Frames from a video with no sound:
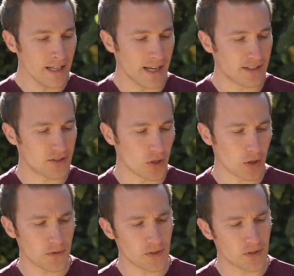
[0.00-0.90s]
it's
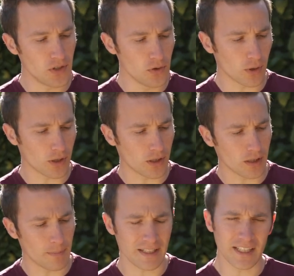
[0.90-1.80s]
Nerf's
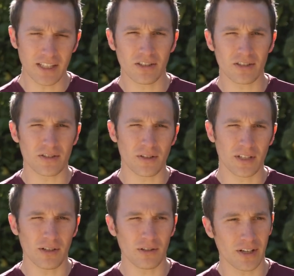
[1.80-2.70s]
newer, about a year,
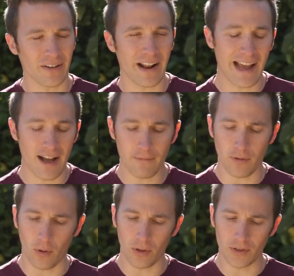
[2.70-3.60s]
year, year and a
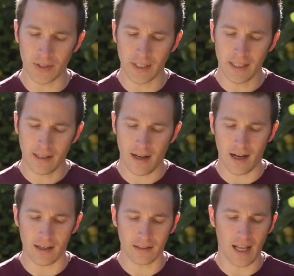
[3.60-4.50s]
half old
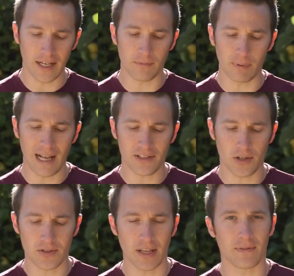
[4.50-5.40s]
uh, line of blasters.